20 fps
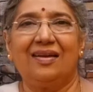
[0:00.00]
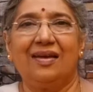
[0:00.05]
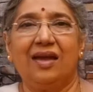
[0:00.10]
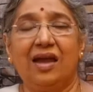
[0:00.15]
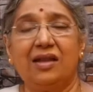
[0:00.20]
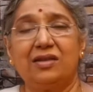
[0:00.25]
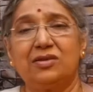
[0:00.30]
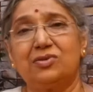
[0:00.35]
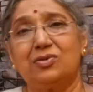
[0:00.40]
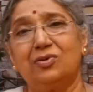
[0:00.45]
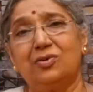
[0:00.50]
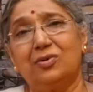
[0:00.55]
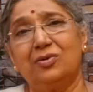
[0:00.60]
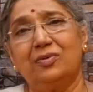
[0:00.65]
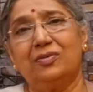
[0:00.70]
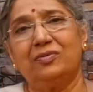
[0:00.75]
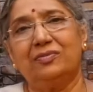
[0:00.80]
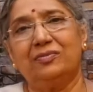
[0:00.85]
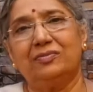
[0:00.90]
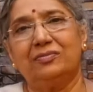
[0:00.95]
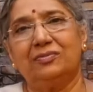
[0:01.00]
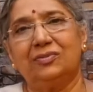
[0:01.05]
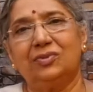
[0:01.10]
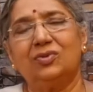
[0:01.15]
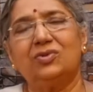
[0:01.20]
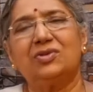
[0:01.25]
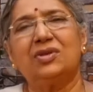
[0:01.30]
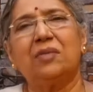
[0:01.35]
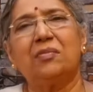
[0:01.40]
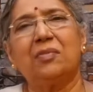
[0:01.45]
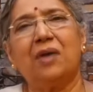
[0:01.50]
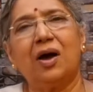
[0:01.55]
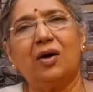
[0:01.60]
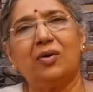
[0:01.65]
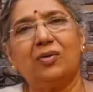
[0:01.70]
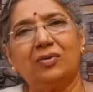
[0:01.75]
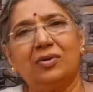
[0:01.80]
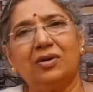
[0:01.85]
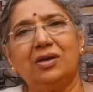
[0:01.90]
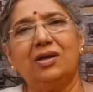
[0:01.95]
And so you
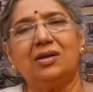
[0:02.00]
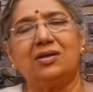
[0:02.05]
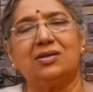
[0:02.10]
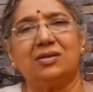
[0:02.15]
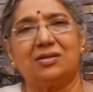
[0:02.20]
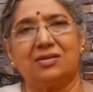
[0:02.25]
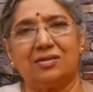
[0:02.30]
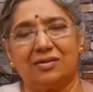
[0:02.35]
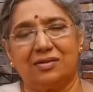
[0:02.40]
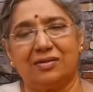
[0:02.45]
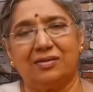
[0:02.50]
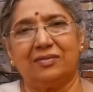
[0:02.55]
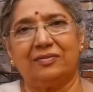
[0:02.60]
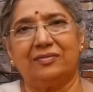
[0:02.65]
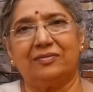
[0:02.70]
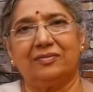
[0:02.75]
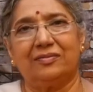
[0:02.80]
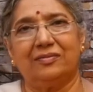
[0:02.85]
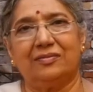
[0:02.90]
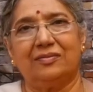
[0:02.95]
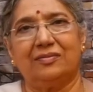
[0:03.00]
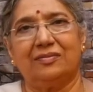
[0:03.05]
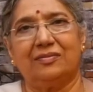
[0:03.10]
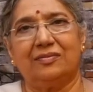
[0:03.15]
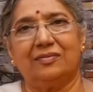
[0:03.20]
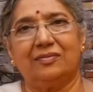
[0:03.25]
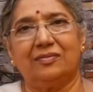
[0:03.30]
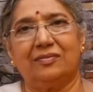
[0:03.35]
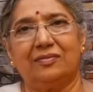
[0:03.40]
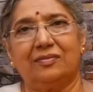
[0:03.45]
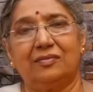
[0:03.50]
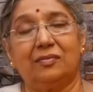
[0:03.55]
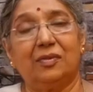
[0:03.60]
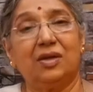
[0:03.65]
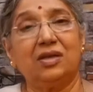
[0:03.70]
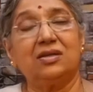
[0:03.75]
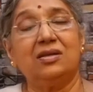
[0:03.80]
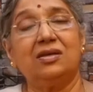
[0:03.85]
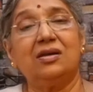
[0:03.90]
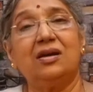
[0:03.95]
somehow eat it.
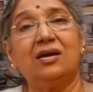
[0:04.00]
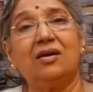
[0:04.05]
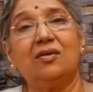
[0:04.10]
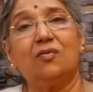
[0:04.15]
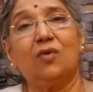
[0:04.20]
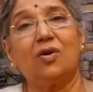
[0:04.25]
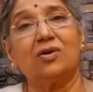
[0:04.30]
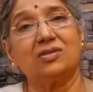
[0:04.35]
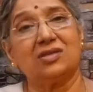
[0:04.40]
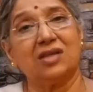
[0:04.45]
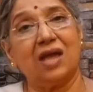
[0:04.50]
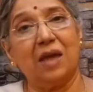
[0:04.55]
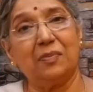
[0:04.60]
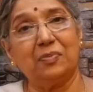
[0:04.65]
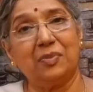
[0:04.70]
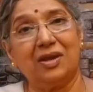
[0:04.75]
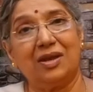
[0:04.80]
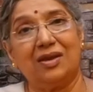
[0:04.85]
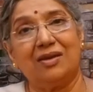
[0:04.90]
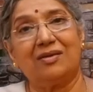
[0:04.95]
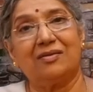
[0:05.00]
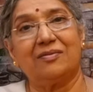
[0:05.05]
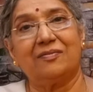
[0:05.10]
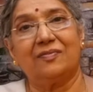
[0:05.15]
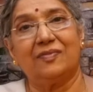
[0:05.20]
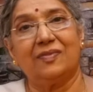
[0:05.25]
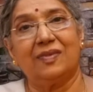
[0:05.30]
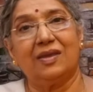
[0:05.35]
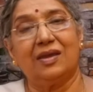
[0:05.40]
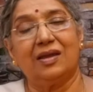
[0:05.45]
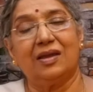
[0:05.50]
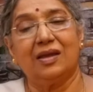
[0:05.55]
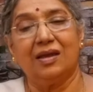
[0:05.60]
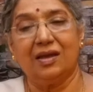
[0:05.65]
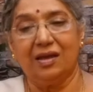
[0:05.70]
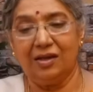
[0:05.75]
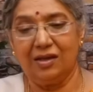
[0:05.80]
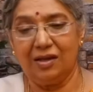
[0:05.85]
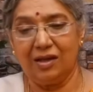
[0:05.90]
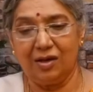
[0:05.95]
But here what's happening?
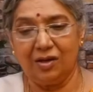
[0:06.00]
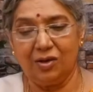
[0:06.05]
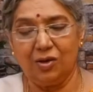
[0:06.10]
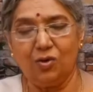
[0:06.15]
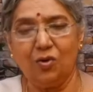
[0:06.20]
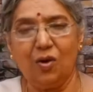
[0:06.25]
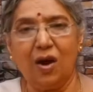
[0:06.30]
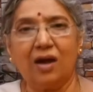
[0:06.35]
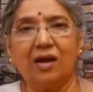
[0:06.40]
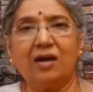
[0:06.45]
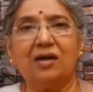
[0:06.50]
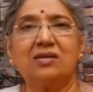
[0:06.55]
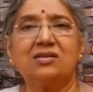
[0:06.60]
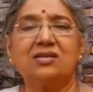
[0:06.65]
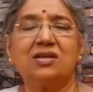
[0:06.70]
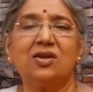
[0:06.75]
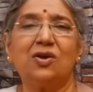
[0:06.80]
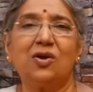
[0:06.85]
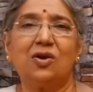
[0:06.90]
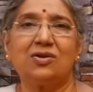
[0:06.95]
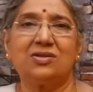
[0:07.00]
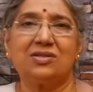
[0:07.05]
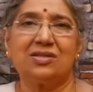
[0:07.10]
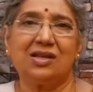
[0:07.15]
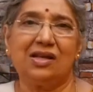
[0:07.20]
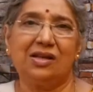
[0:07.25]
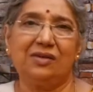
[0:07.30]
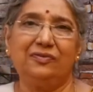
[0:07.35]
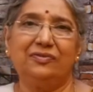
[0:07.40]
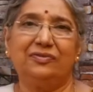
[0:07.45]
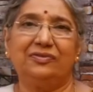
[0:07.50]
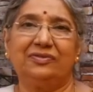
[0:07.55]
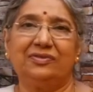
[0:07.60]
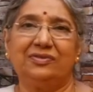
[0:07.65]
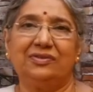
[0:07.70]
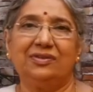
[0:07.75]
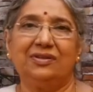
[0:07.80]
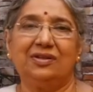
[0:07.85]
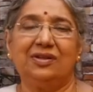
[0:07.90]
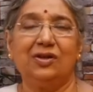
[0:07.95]
Here you are hurting yourself.
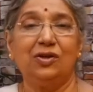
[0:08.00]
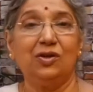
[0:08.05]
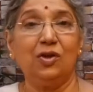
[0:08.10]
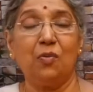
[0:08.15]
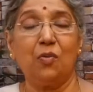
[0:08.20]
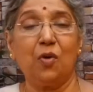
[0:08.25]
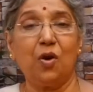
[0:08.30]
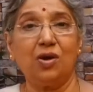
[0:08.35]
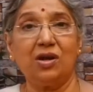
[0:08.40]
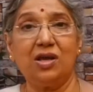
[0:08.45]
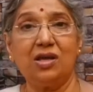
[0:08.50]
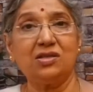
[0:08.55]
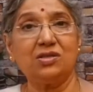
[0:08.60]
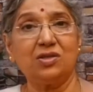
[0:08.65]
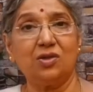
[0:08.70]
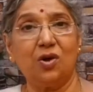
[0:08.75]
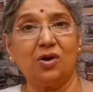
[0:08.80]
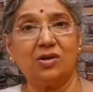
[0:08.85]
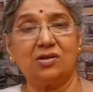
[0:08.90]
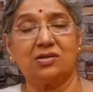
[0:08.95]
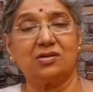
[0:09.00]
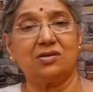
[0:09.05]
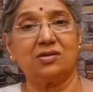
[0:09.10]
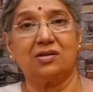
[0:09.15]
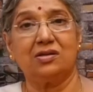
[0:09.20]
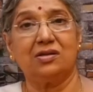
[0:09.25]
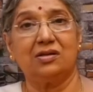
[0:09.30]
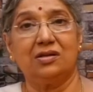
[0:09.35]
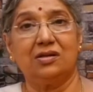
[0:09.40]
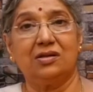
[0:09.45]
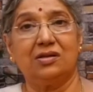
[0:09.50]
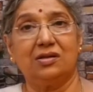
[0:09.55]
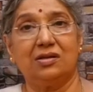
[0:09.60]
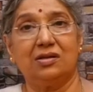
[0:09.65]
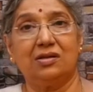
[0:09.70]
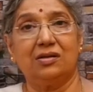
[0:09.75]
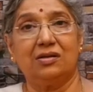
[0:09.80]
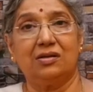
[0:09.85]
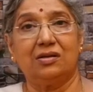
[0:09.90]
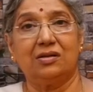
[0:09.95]
Your body is not
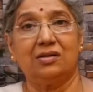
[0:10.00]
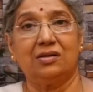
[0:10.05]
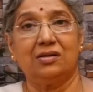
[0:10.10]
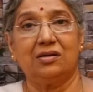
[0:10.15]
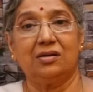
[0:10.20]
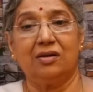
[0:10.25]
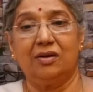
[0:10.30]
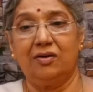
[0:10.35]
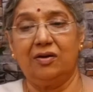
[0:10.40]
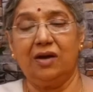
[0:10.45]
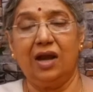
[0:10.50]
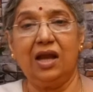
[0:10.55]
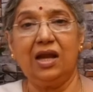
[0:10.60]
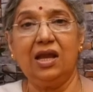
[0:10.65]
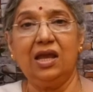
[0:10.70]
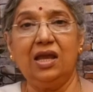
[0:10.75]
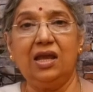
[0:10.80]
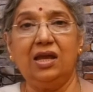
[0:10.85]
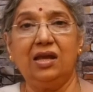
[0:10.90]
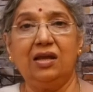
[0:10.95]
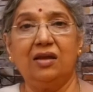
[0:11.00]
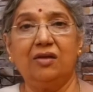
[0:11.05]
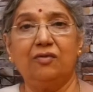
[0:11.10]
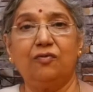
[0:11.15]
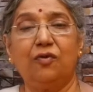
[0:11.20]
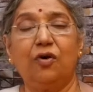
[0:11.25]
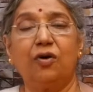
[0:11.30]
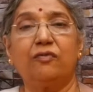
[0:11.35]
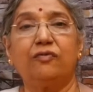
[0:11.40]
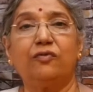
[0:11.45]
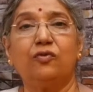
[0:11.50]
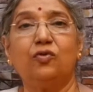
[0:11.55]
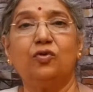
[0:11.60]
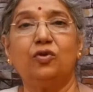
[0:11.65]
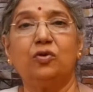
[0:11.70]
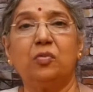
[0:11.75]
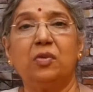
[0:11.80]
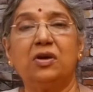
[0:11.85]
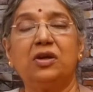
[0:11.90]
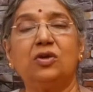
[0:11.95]
ready for
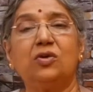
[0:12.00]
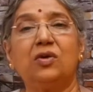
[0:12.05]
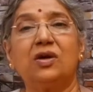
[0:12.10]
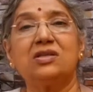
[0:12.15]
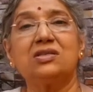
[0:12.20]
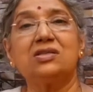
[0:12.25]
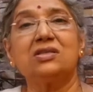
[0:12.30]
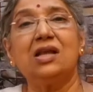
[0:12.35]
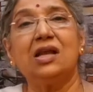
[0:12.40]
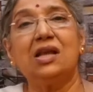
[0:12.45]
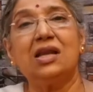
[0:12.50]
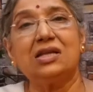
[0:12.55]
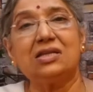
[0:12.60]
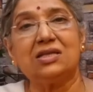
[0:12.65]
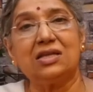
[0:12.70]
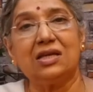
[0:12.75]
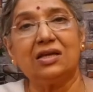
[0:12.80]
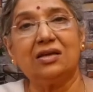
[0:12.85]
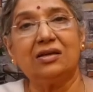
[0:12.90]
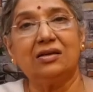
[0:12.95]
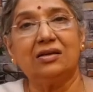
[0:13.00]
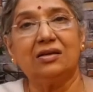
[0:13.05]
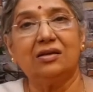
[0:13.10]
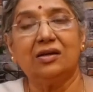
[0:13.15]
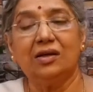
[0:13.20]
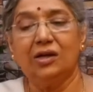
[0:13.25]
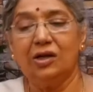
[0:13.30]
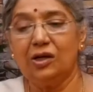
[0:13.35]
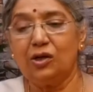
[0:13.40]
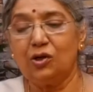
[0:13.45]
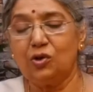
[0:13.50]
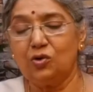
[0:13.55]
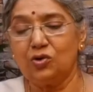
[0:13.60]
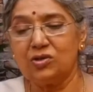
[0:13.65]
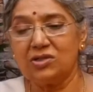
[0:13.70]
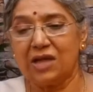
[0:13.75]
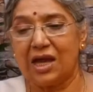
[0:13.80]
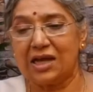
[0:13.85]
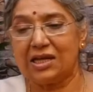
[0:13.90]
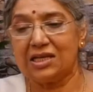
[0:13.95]
food, but you are still eating to
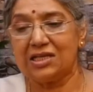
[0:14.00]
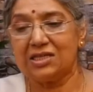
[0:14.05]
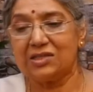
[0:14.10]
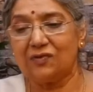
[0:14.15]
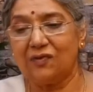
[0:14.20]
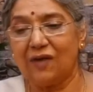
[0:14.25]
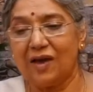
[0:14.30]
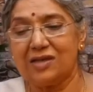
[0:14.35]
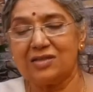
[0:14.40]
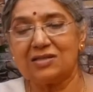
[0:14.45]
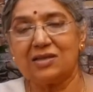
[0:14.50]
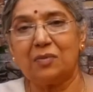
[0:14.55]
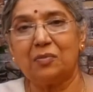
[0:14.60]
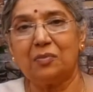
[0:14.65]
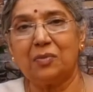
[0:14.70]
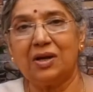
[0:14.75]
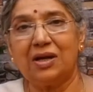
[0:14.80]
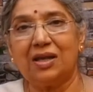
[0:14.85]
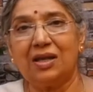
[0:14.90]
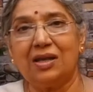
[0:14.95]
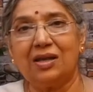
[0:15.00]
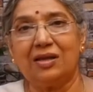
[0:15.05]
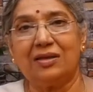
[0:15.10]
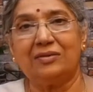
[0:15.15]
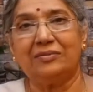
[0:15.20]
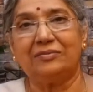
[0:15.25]
satisfy somebody.